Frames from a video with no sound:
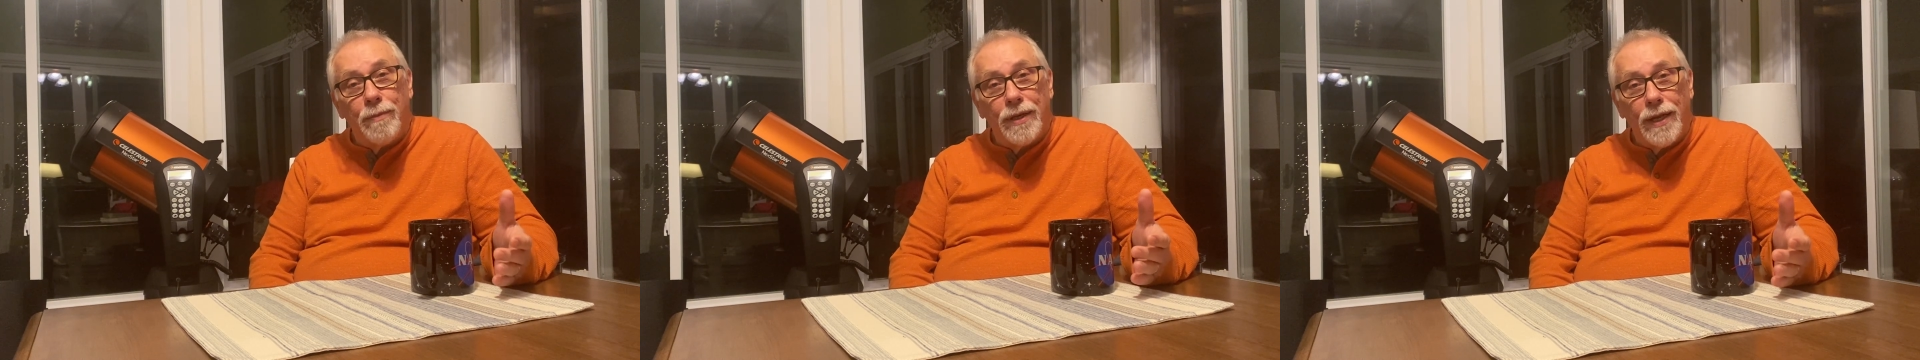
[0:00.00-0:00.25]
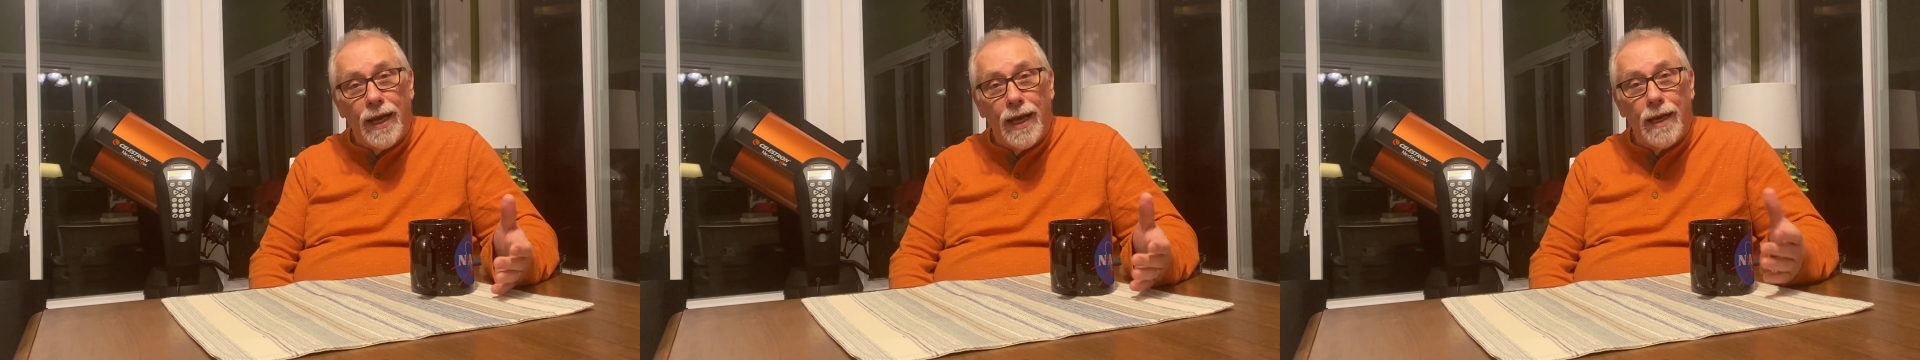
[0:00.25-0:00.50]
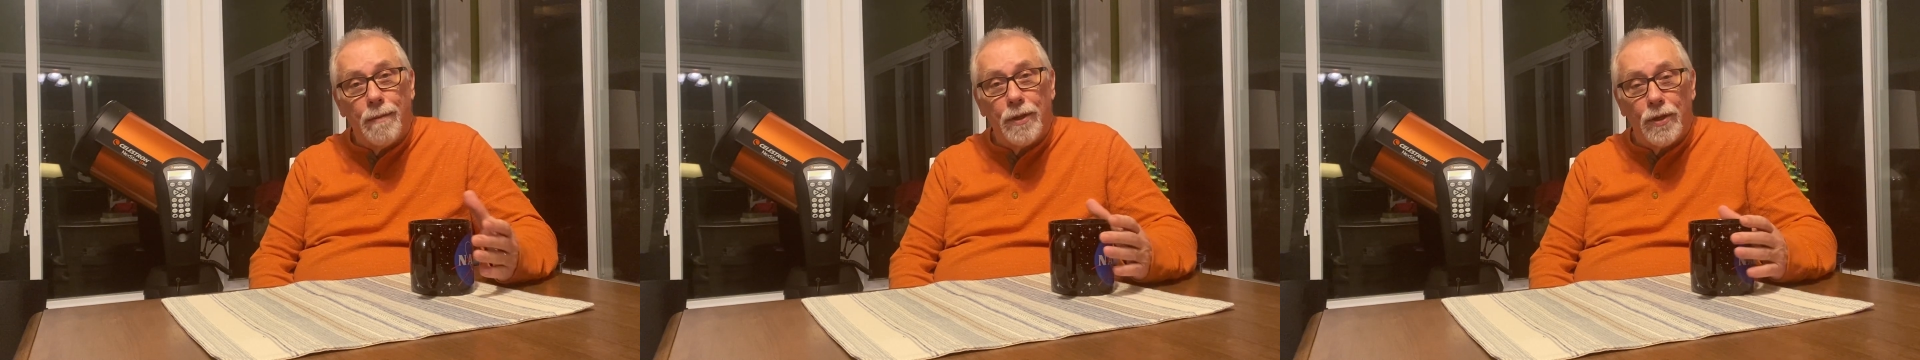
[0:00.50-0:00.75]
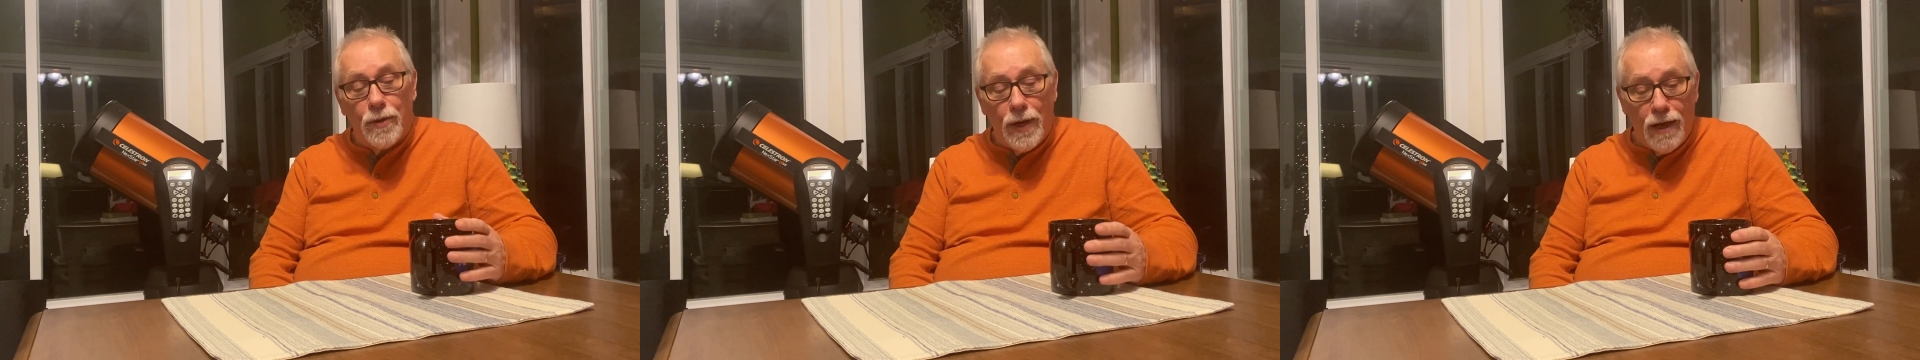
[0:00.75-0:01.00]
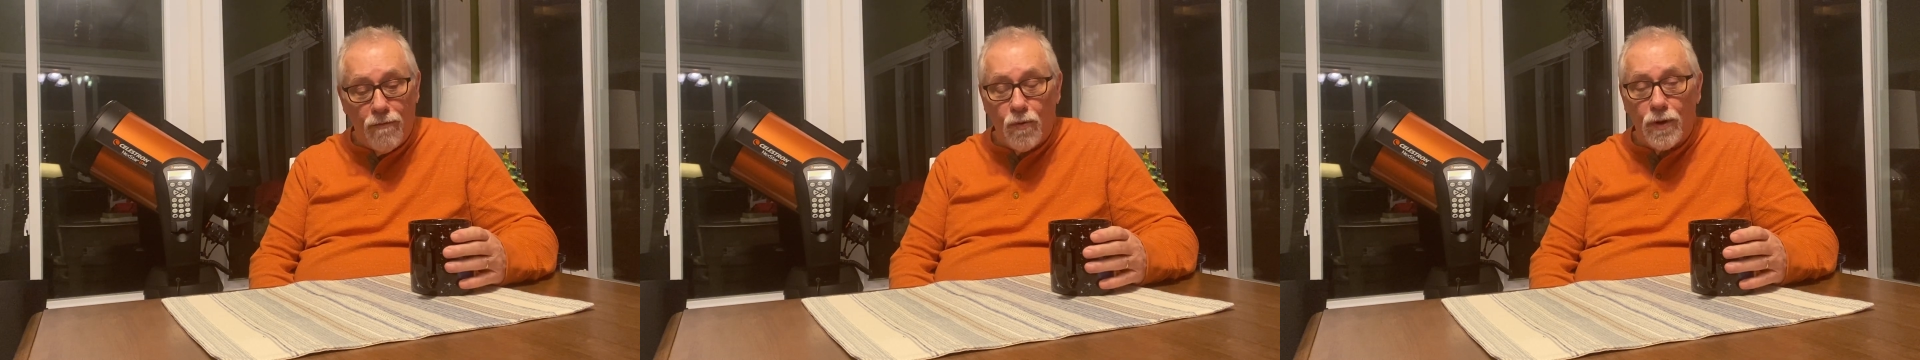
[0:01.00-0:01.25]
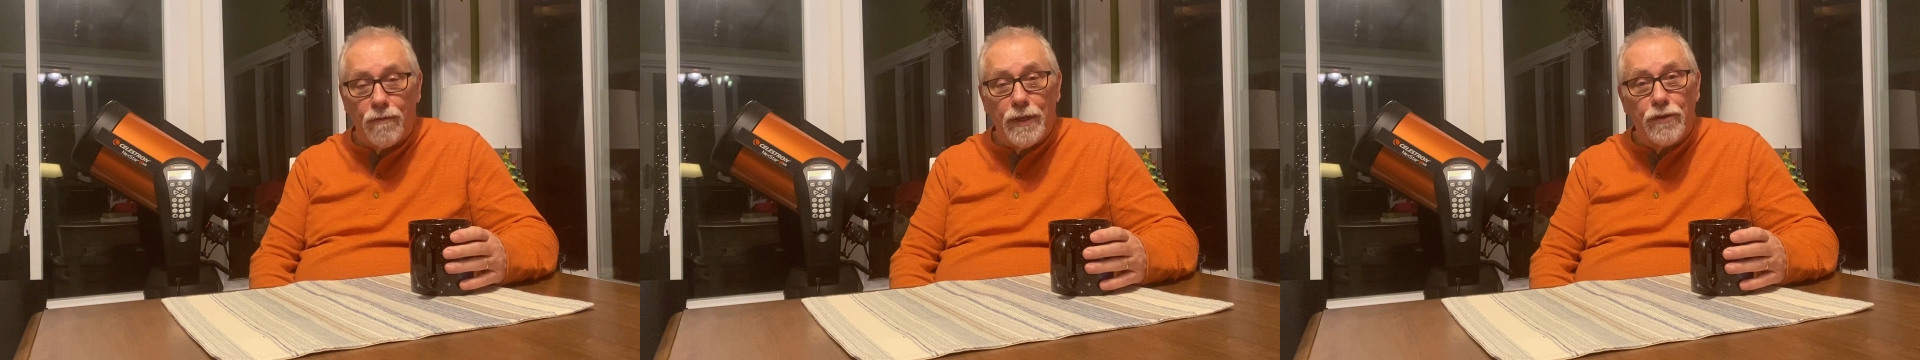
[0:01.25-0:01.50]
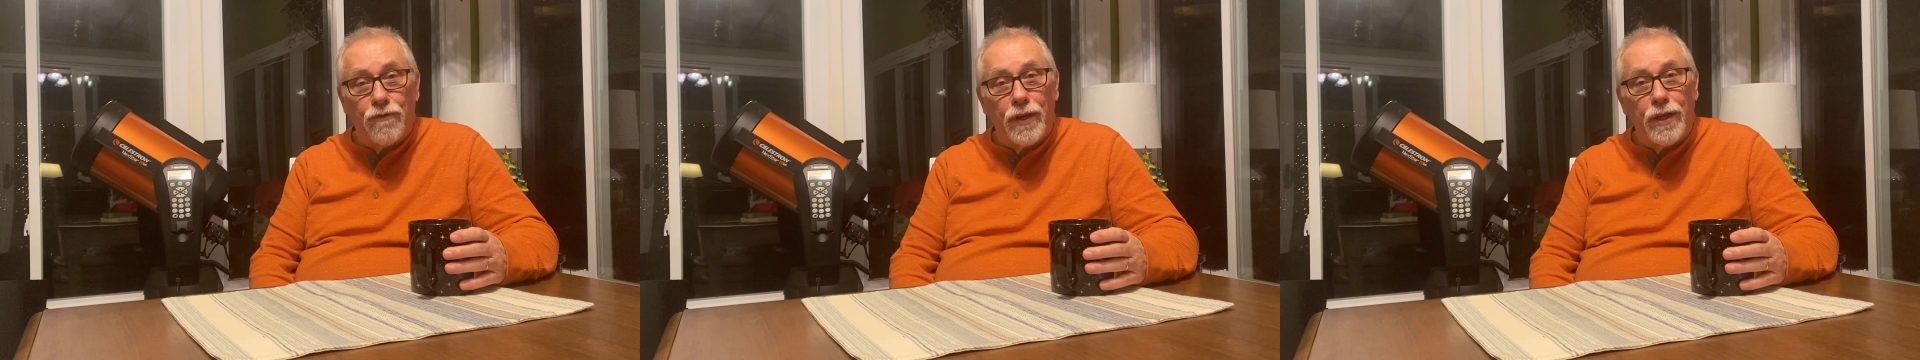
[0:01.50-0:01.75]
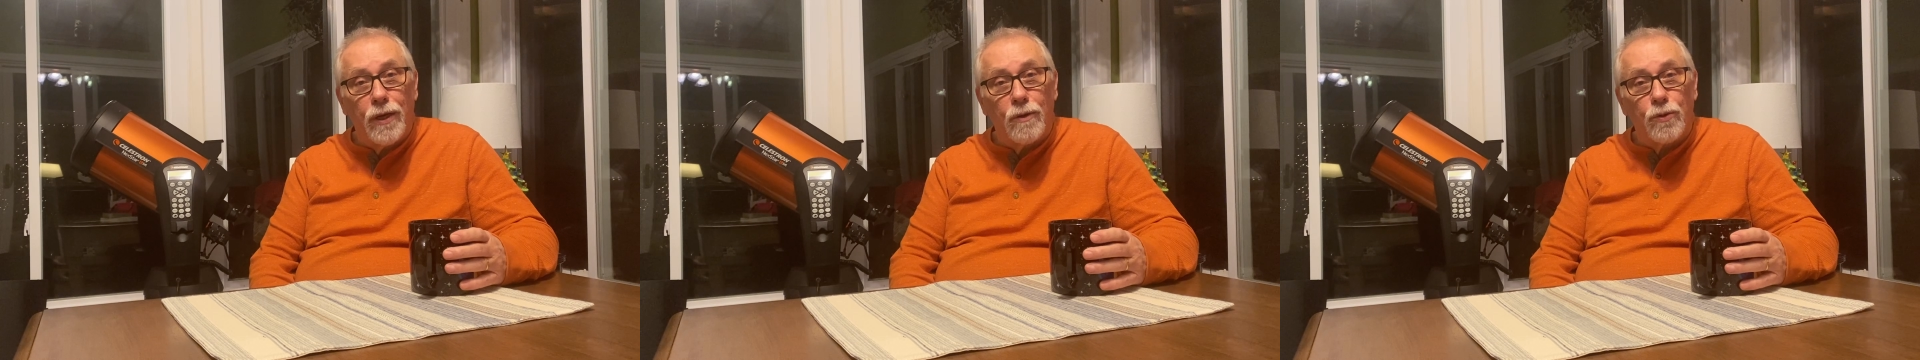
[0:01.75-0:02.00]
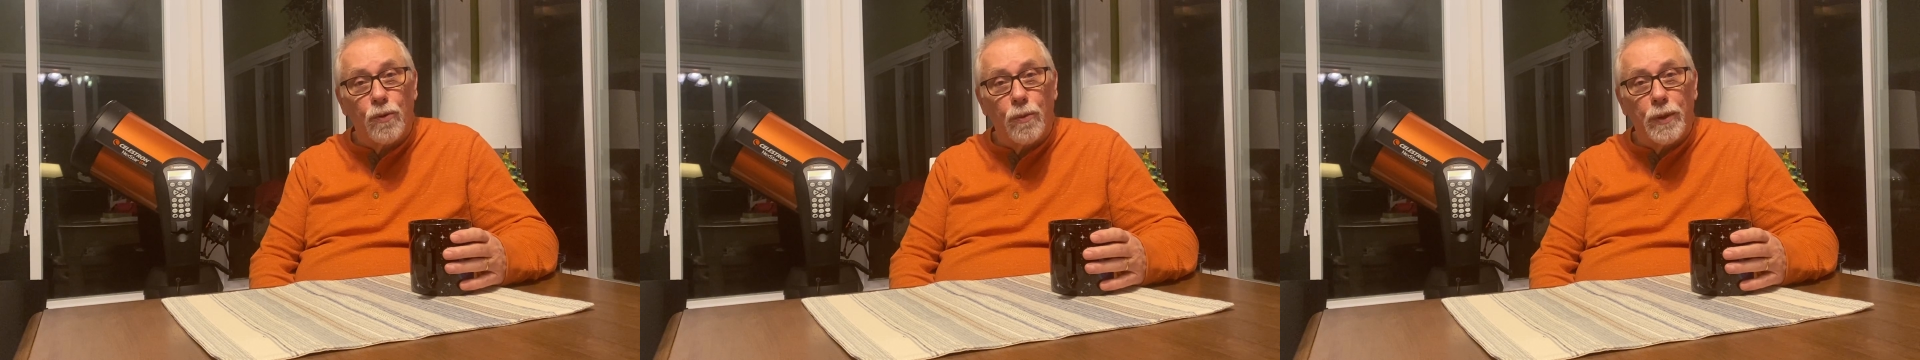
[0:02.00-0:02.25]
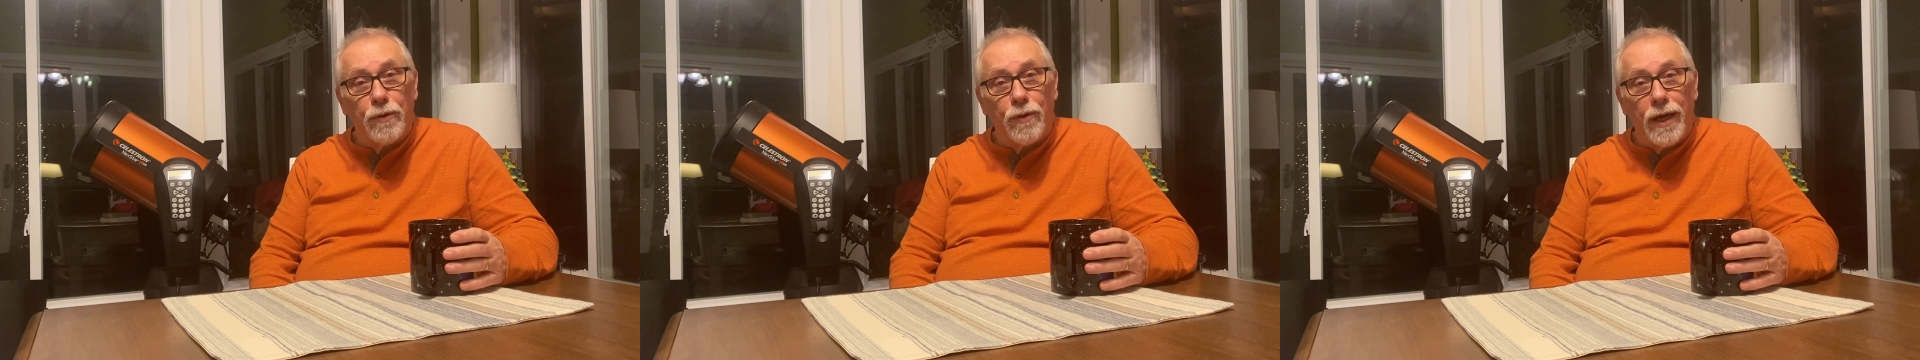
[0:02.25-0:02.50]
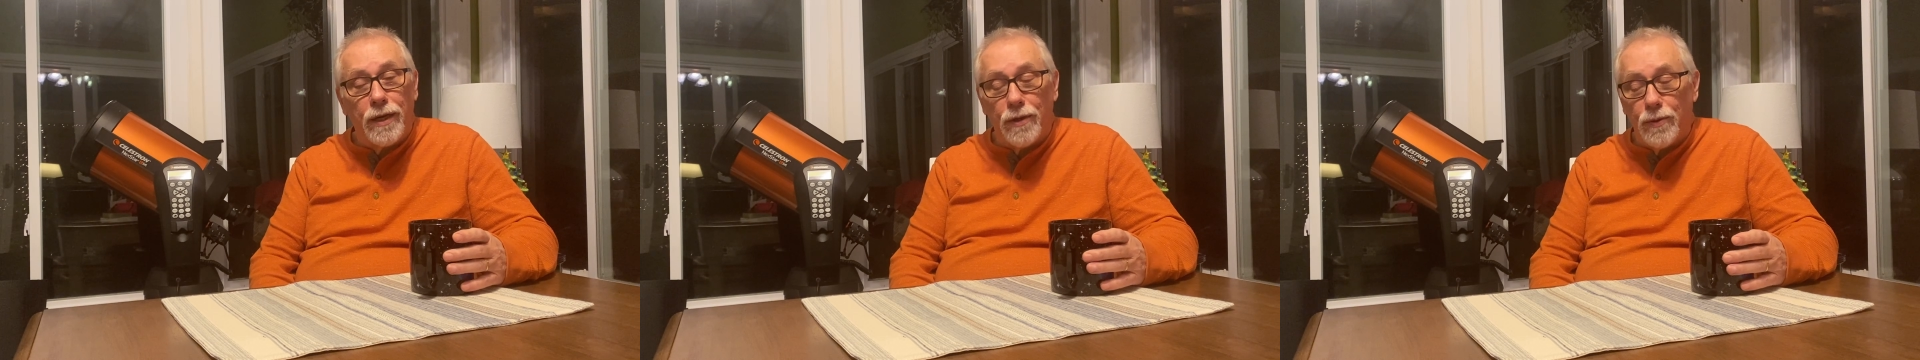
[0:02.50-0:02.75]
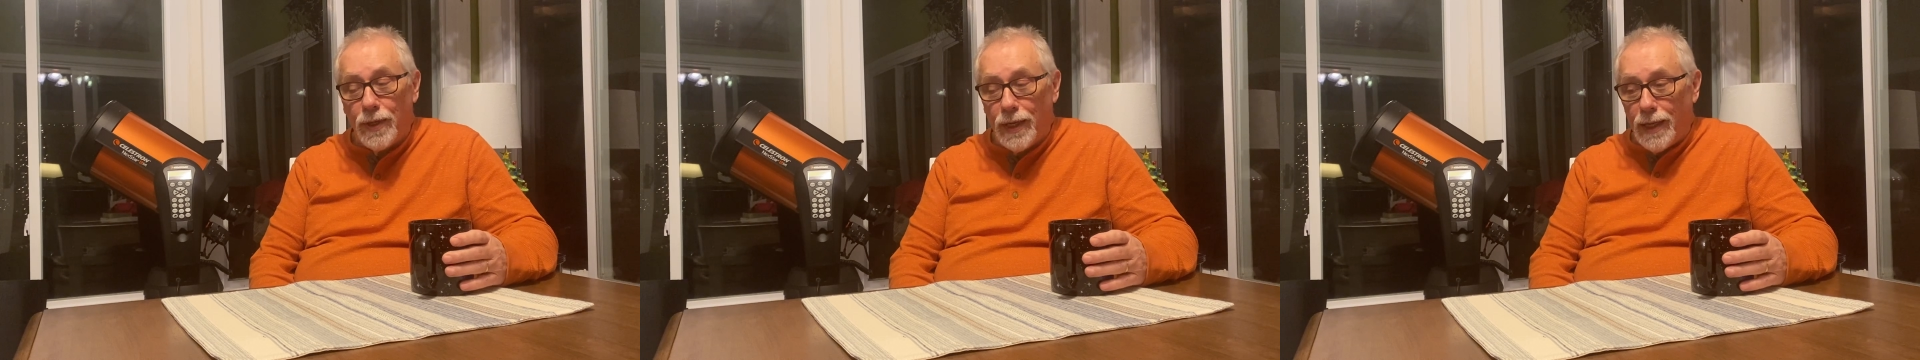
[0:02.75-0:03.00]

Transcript: to time to have one of these videos where we try to